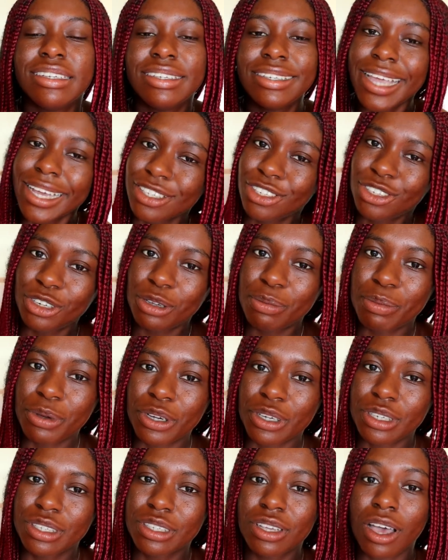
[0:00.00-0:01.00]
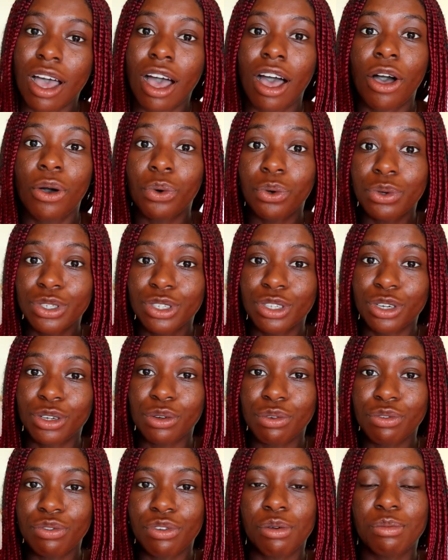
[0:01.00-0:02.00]
next two books are also
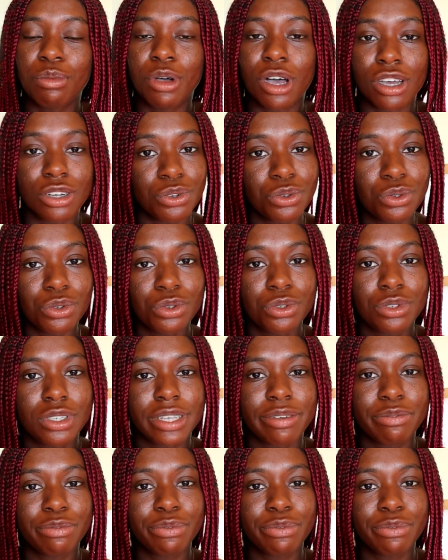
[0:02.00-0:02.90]
from unhauls.